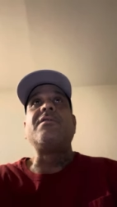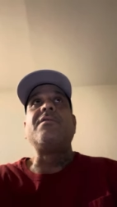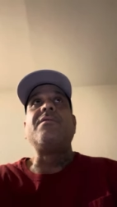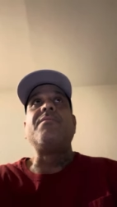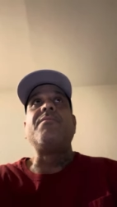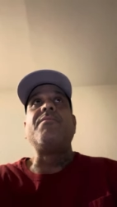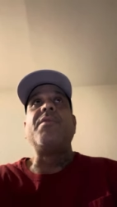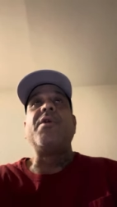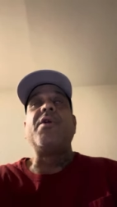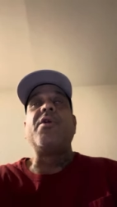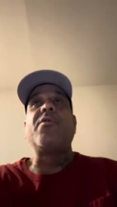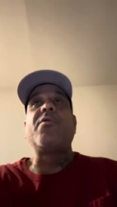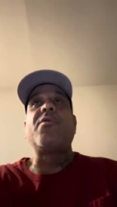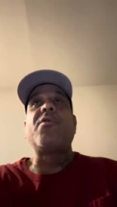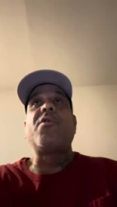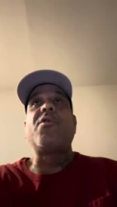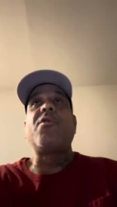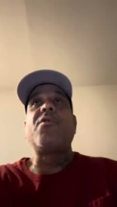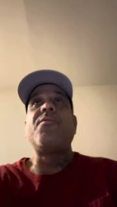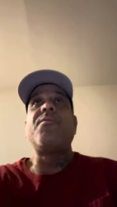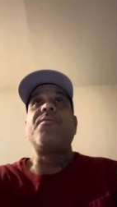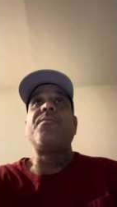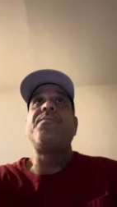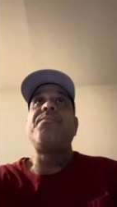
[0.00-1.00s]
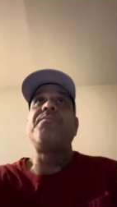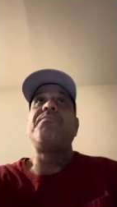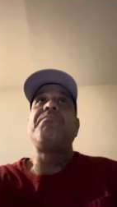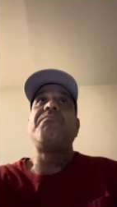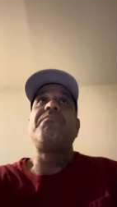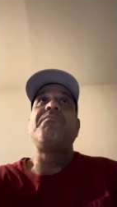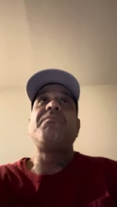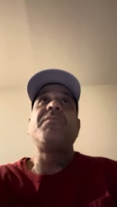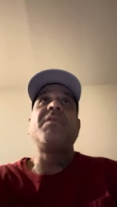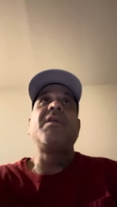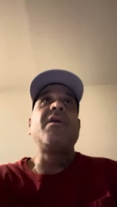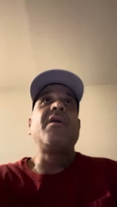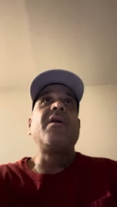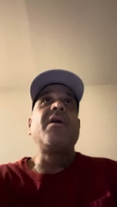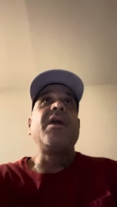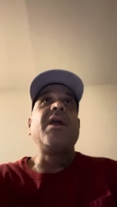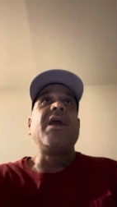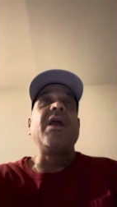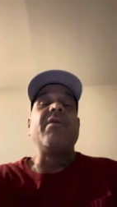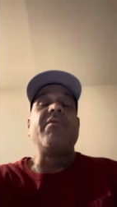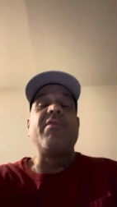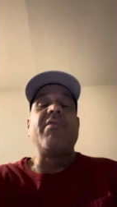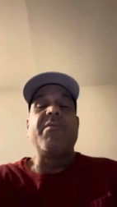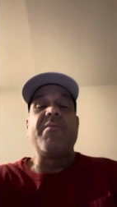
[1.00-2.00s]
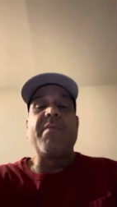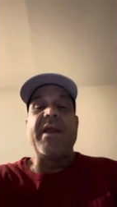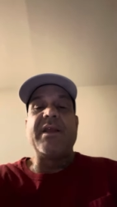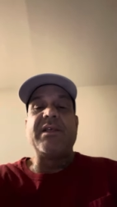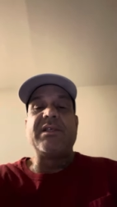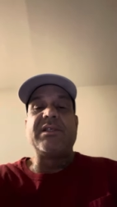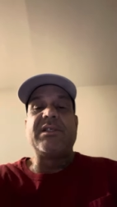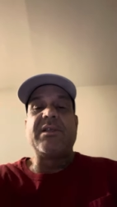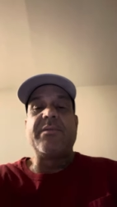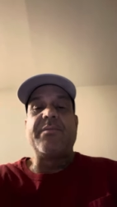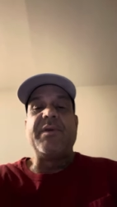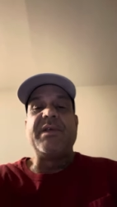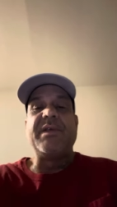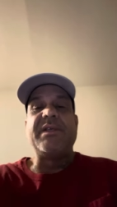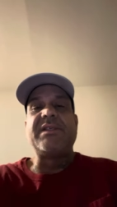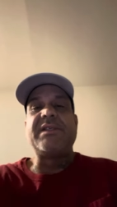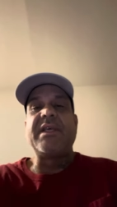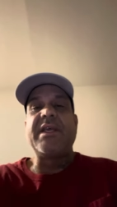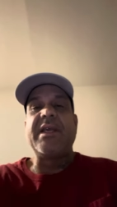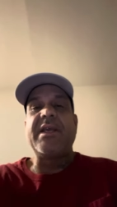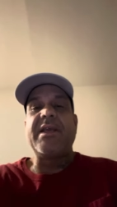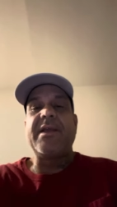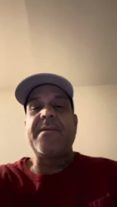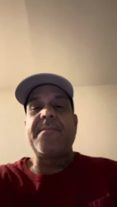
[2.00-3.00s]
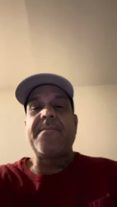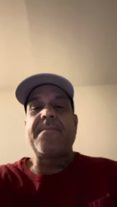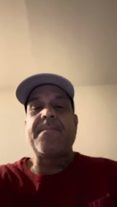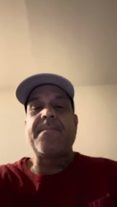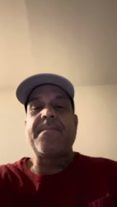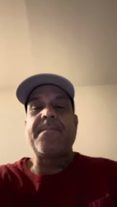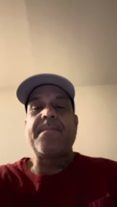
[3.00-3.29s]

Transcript: mural, it remains to be seen.